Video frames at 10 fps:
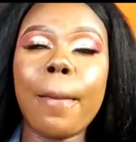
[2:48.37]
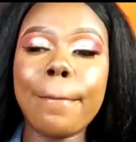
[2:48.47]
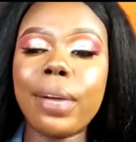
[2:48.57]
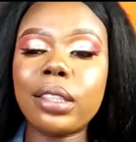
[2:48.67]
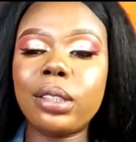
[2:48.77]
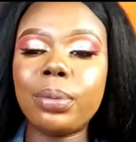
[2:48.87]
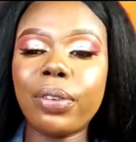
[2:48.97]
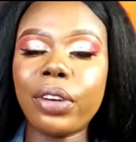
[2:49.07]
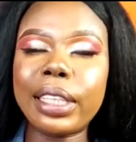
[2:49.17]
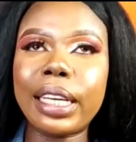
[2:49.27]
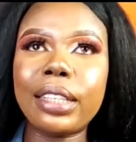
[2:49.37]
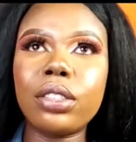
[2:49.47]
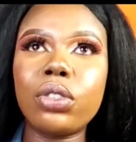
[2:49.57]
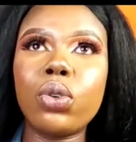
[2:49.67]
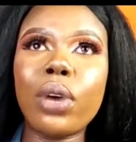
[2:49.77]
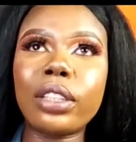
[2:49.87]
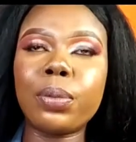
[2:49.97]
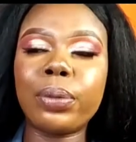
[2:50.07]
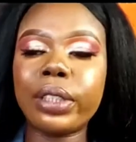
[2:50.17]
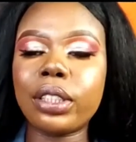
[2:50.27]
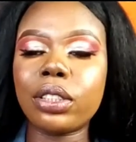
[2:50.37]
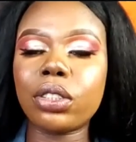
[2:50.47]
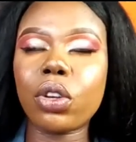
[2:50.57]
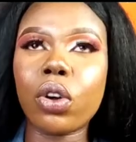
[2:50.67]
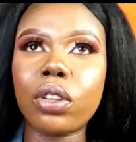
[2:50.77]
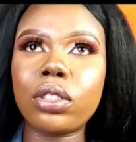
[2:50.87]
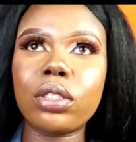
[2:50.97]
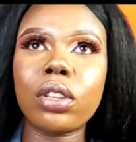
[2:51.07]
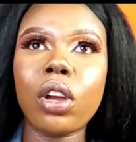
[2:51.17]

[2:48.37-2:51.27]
but before then, you have to put it on